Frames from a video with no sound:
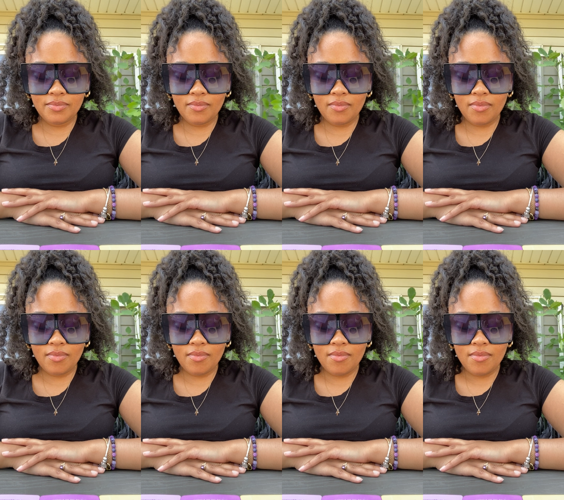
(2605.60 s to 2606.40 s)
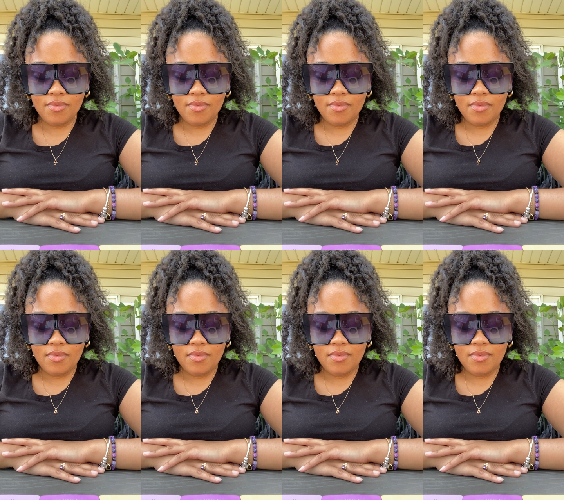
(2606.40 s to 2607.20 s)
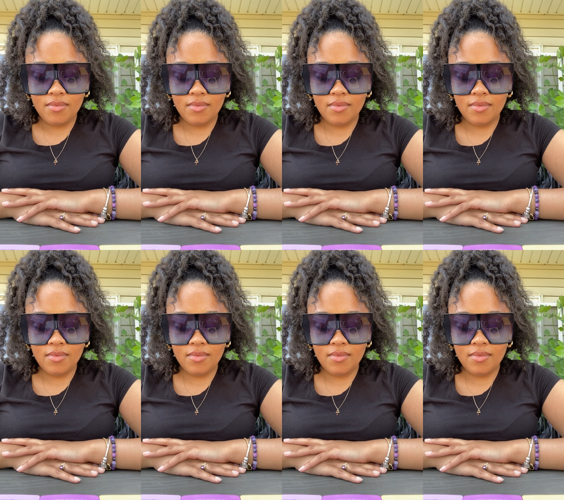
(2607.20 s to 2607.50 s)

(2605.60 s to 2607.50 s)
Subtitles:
[no speech]